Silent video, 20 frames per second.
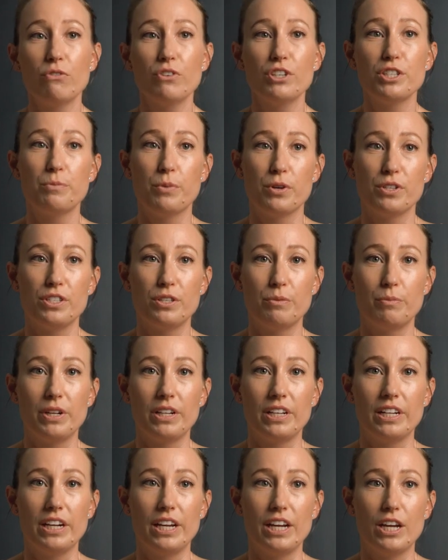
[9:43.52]

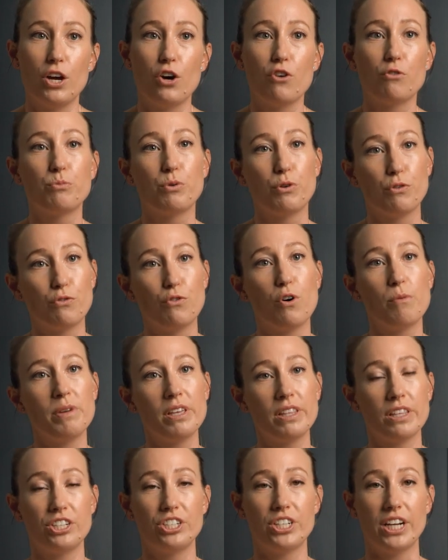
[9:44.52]
responsibility of performing
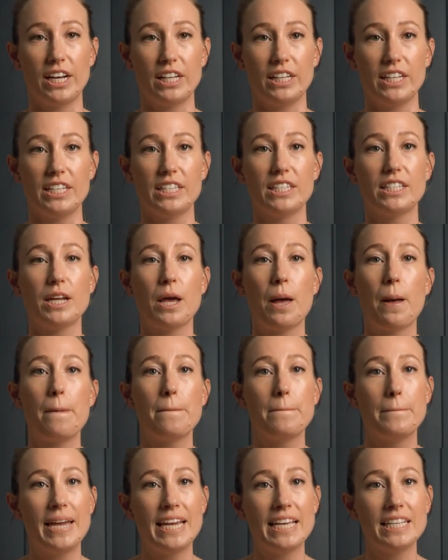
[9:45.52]
the checklist
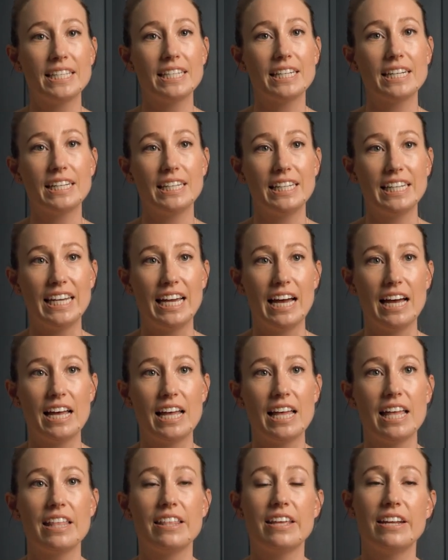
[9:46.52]
makes it clear
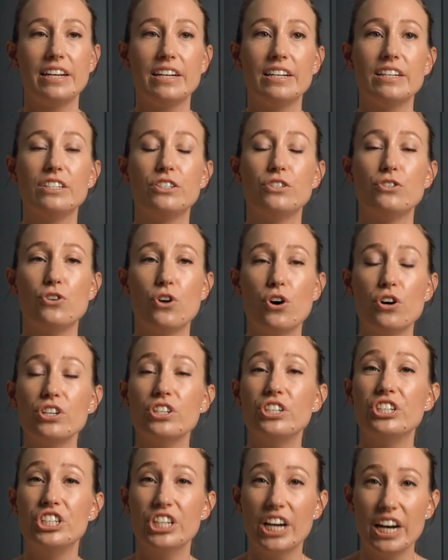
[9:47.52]
that it is not
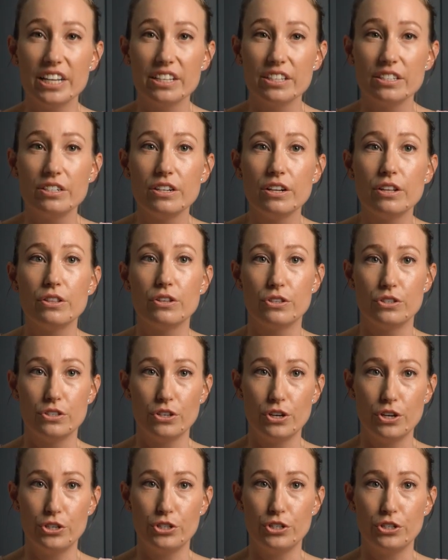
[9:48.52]
just the
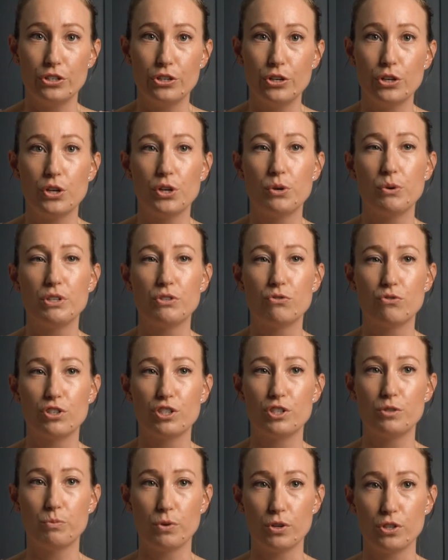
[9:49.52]
surgeon who is
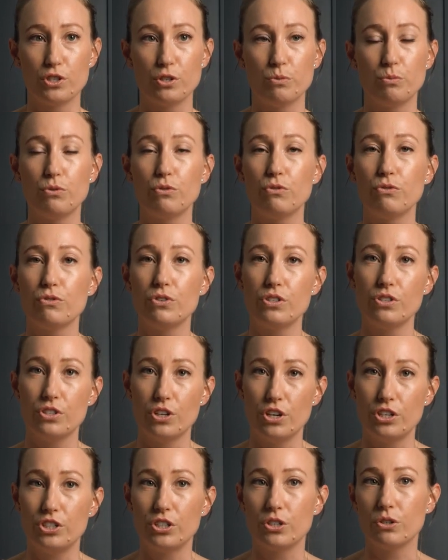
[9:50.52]
responsible for
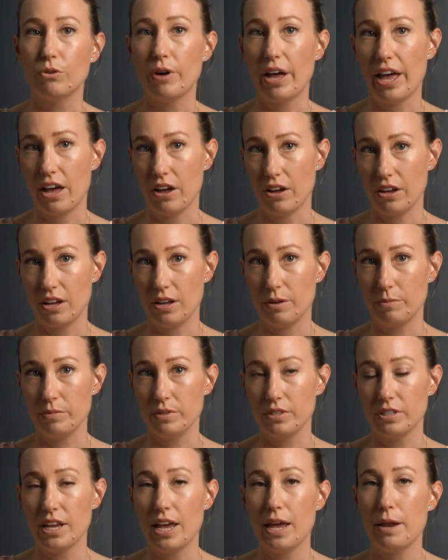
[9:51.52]
surgical
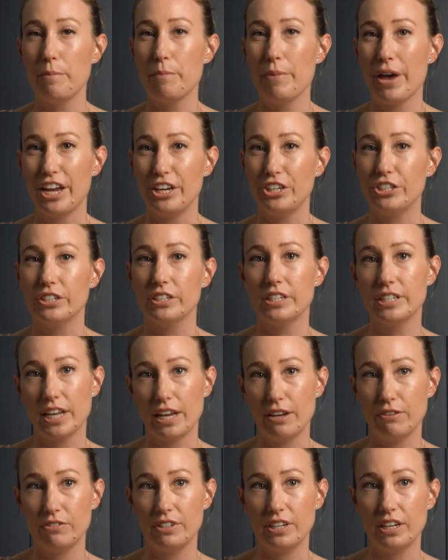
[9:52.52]
outcomes and patient
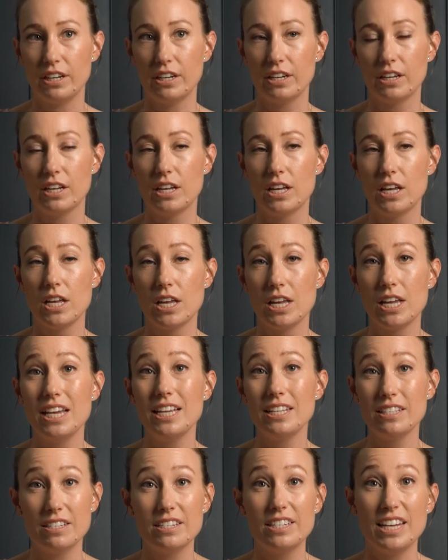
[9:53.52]
safety.
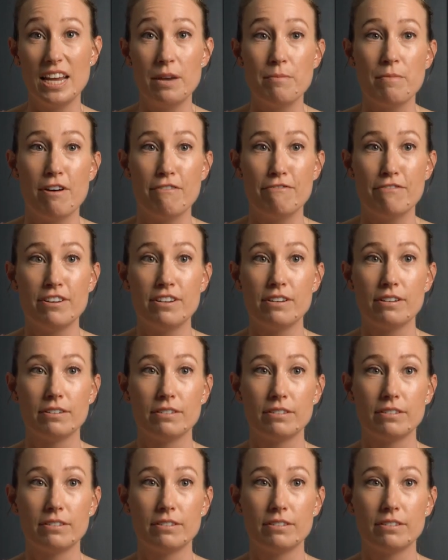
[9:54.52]
It's a team effort.